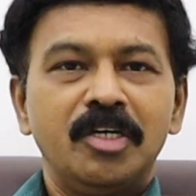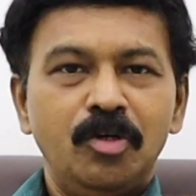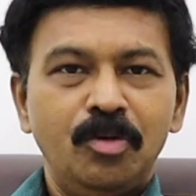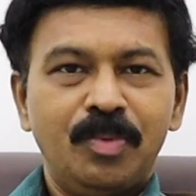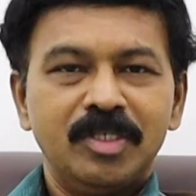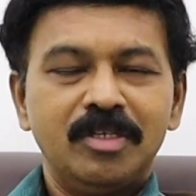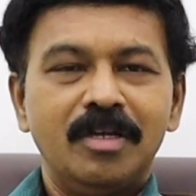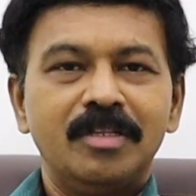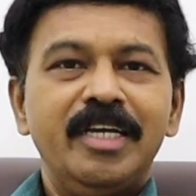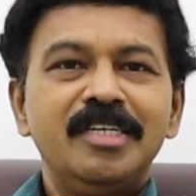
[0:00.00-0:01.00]
Guru
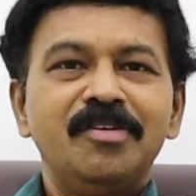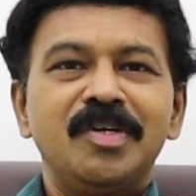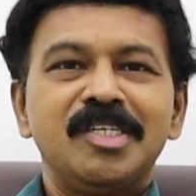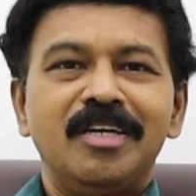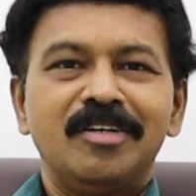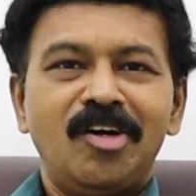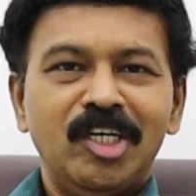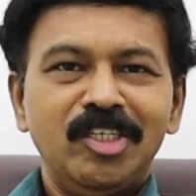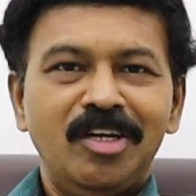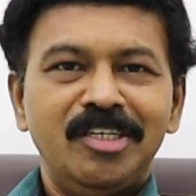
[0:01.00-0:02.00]
Prasad, interventional
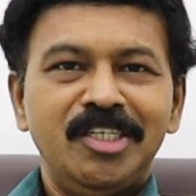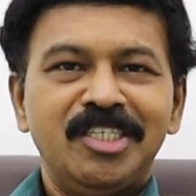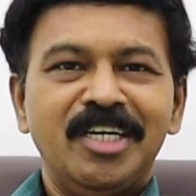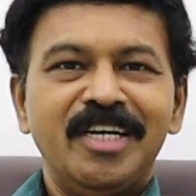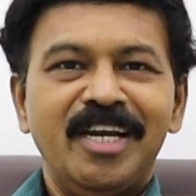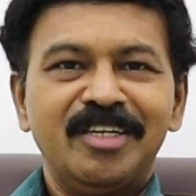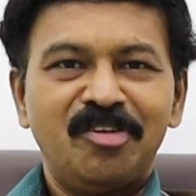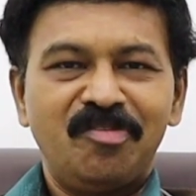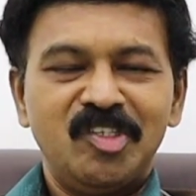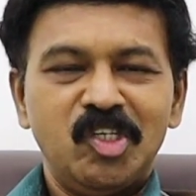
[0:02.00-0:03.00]
cardiologist and
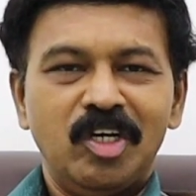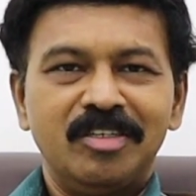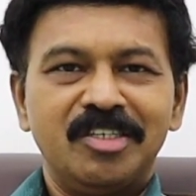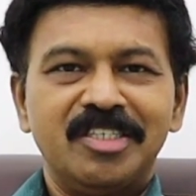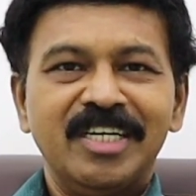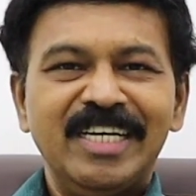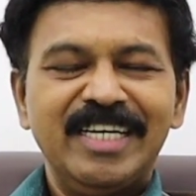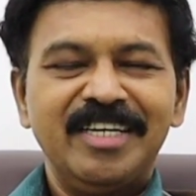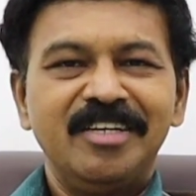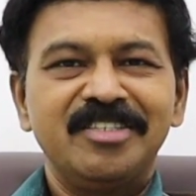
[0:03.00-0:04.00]
electrophysiologist,
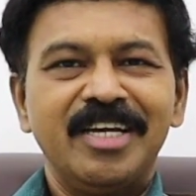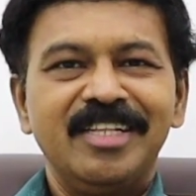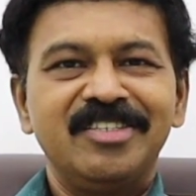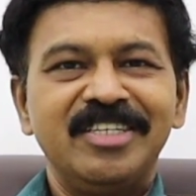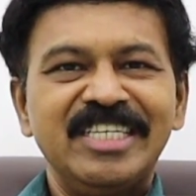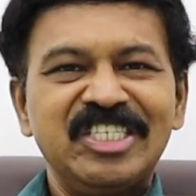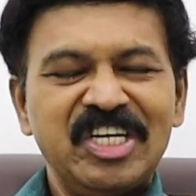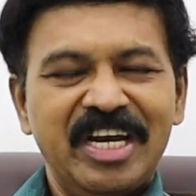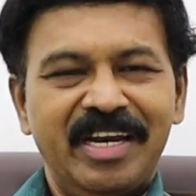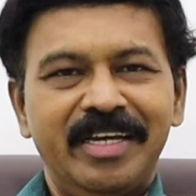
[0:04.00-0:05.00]
Gleneagles HealthCity
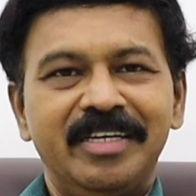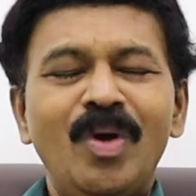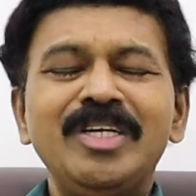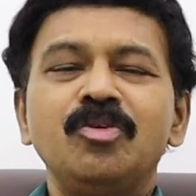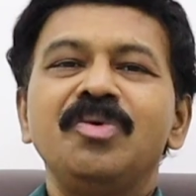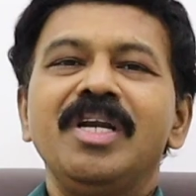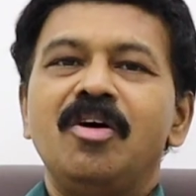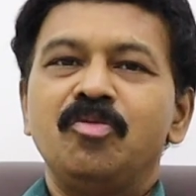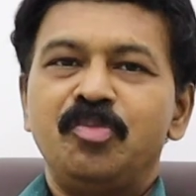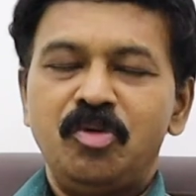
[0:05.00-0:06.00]
Chennai. Why do we
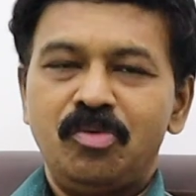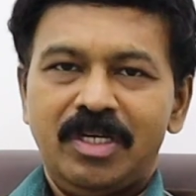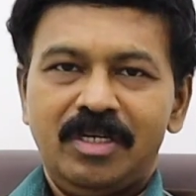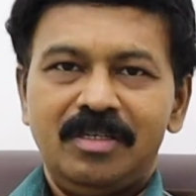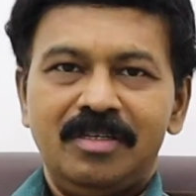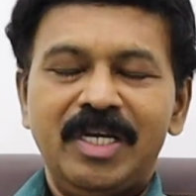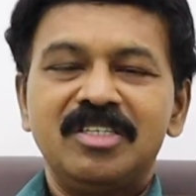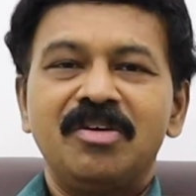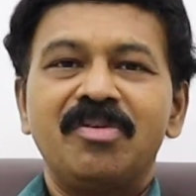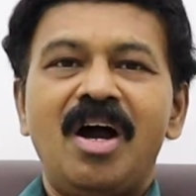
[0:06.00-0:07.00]
love music?
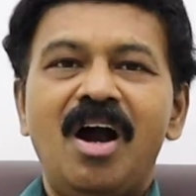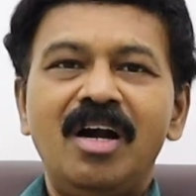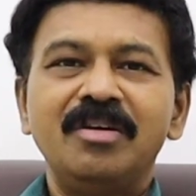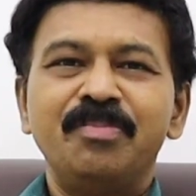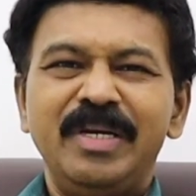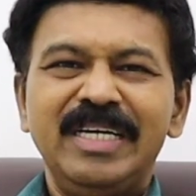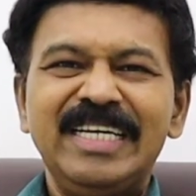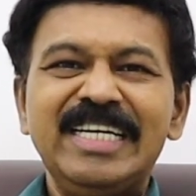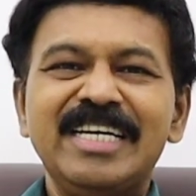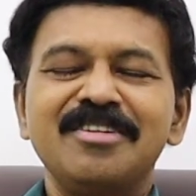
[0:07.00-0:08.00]
Because our heart
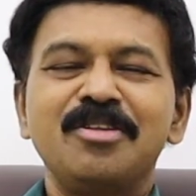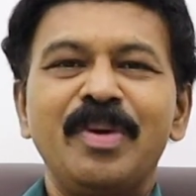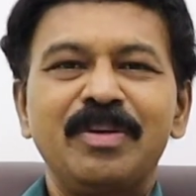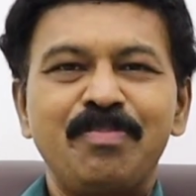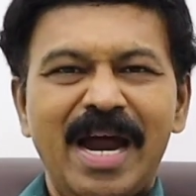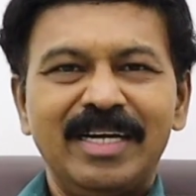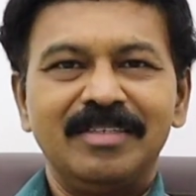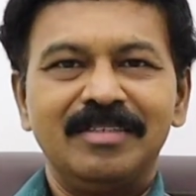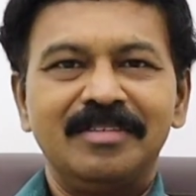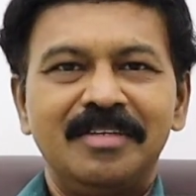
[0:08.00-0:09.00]
beat in a rhythmic
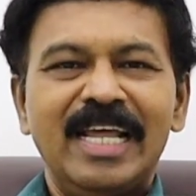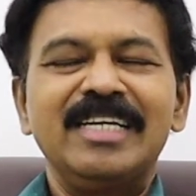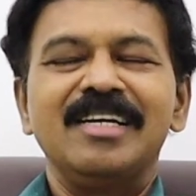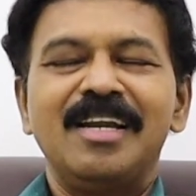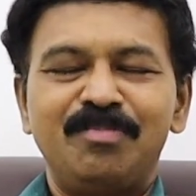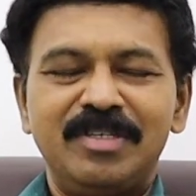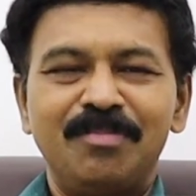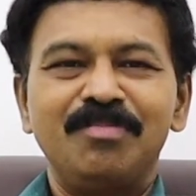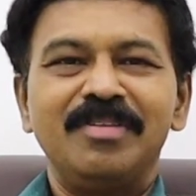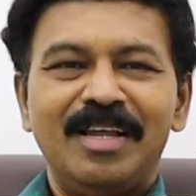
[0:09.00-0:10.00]
pattern, like
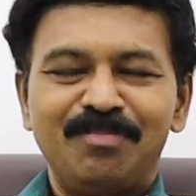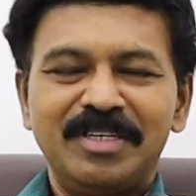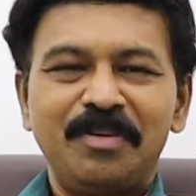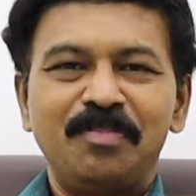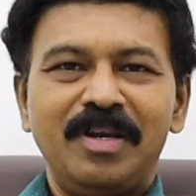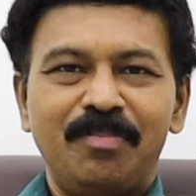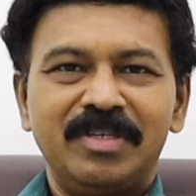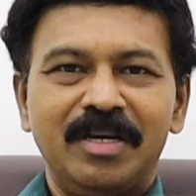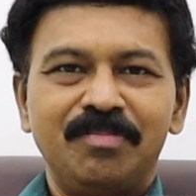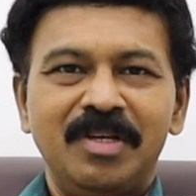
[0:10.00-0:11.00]
lap-tap, lap-tap,
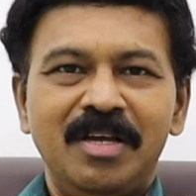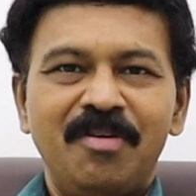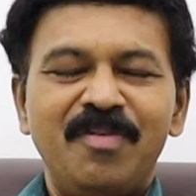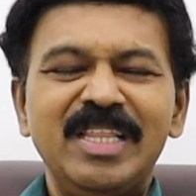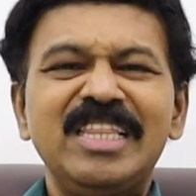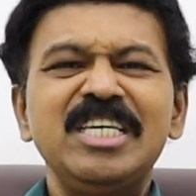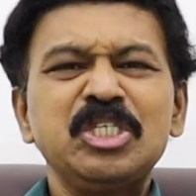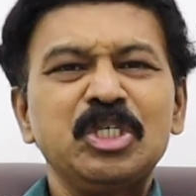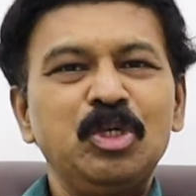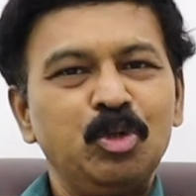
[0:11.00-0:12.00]
lap-tap. When
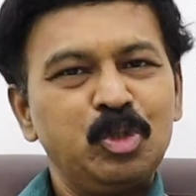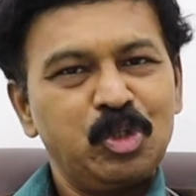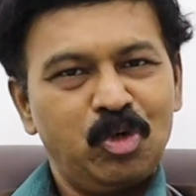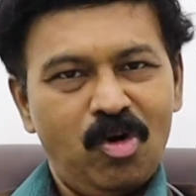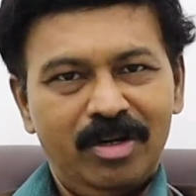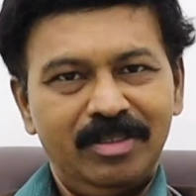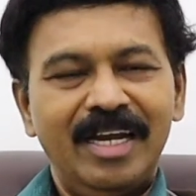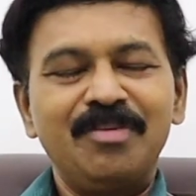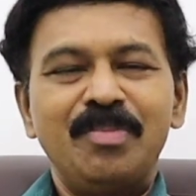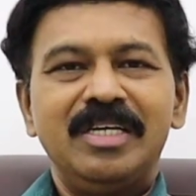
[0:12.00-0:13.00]
this goes wrong,
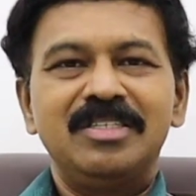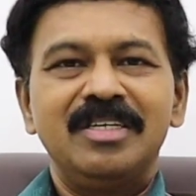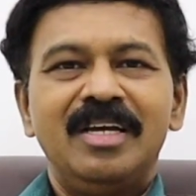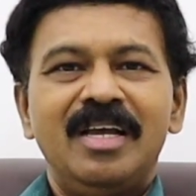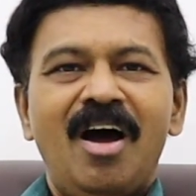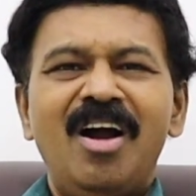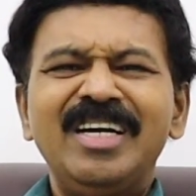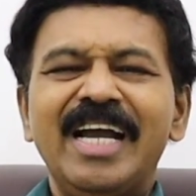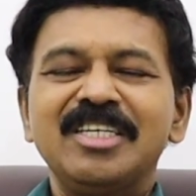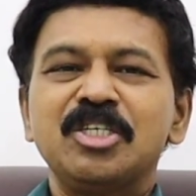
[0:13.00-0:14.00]
that means
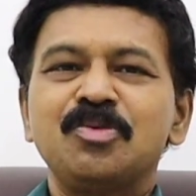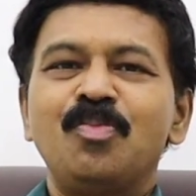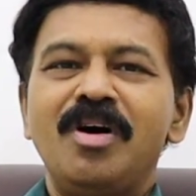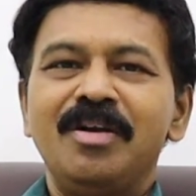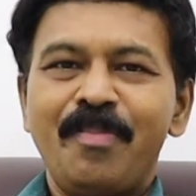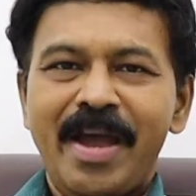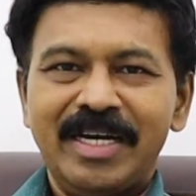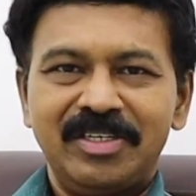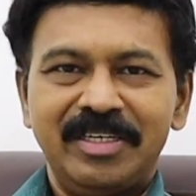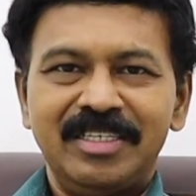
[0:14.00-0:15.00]
heart has a small
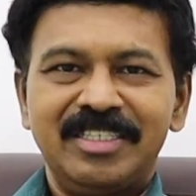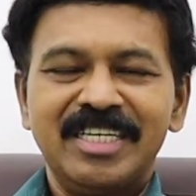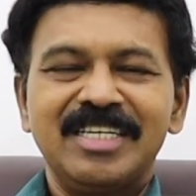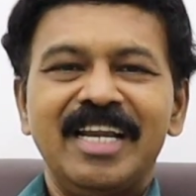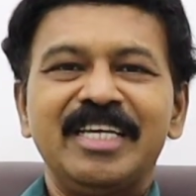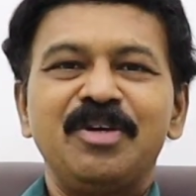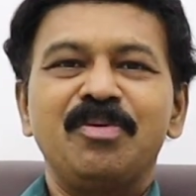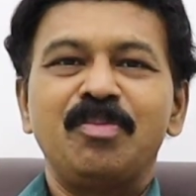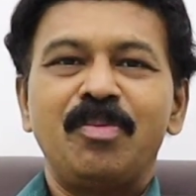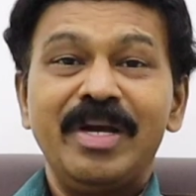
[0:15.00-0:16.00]
battery, just like
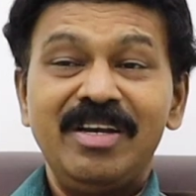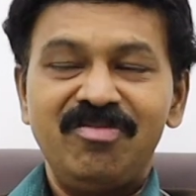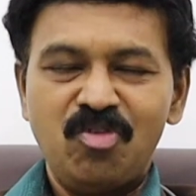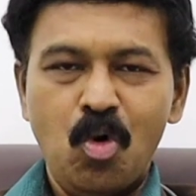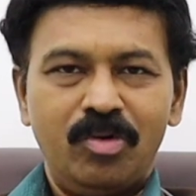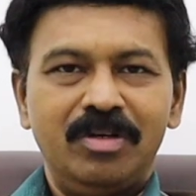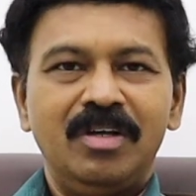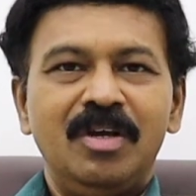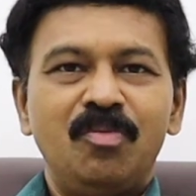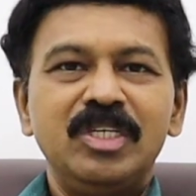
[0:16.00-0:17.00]
your mobile phone,
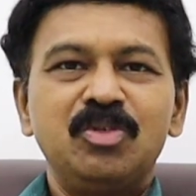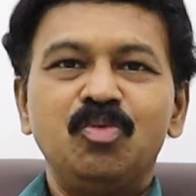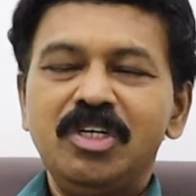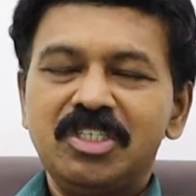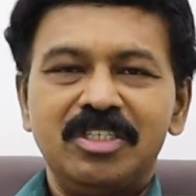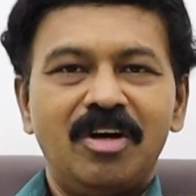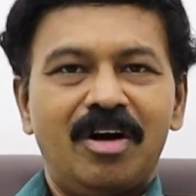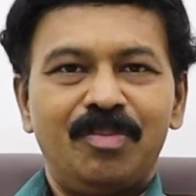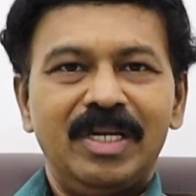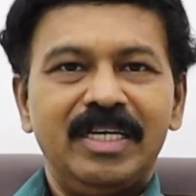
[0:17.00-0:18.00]
which works
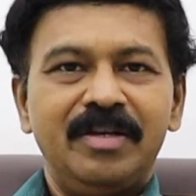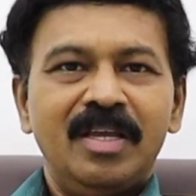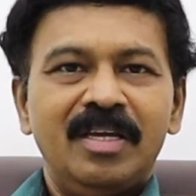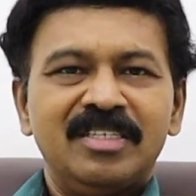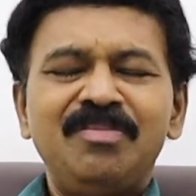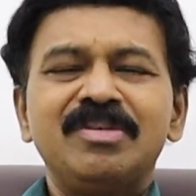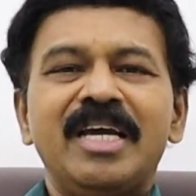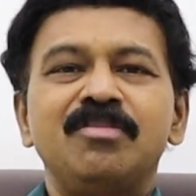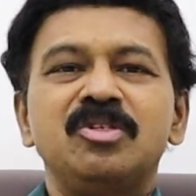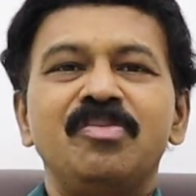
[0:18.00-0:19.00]
normally.
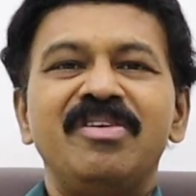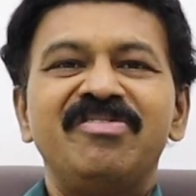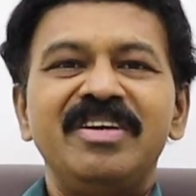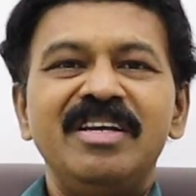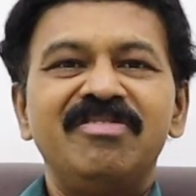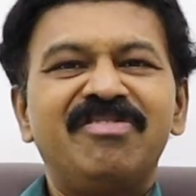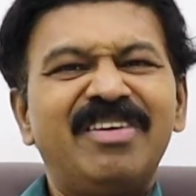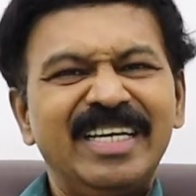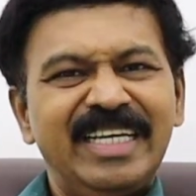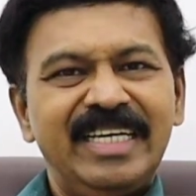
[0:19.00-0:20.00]
Sometimes you may feel
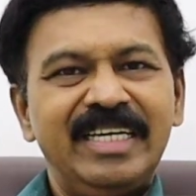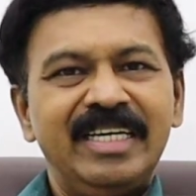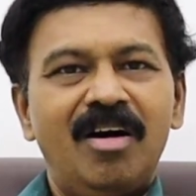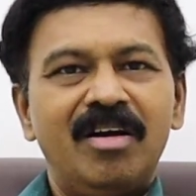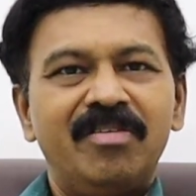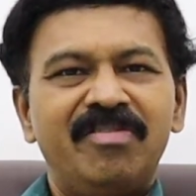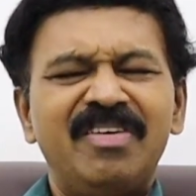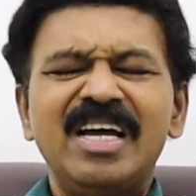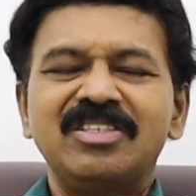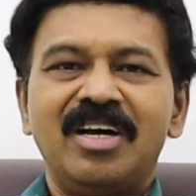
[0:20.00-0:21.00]
funny or
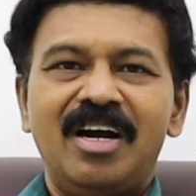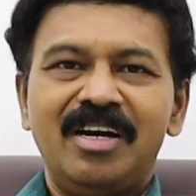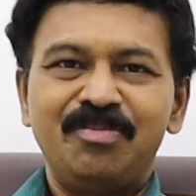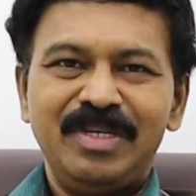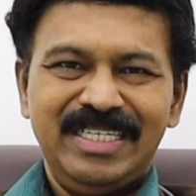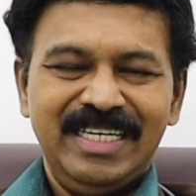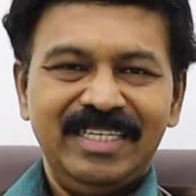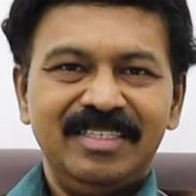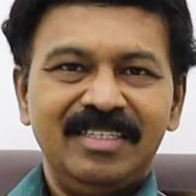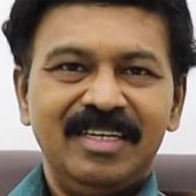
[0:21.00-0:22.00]
fast heart
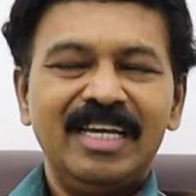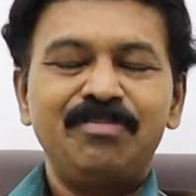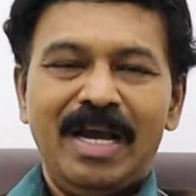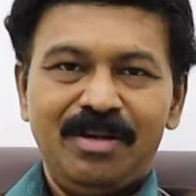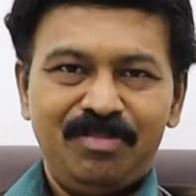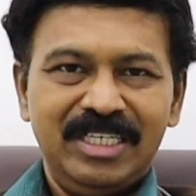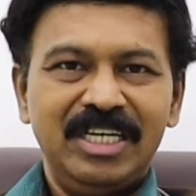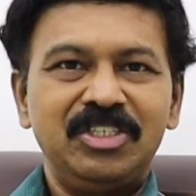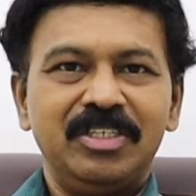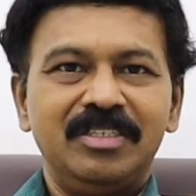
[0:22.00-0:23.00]
beating, like
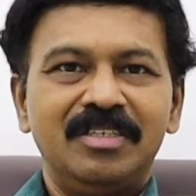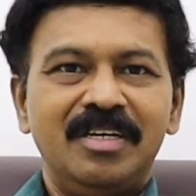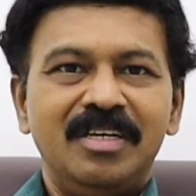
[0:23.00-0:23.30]
palpitation.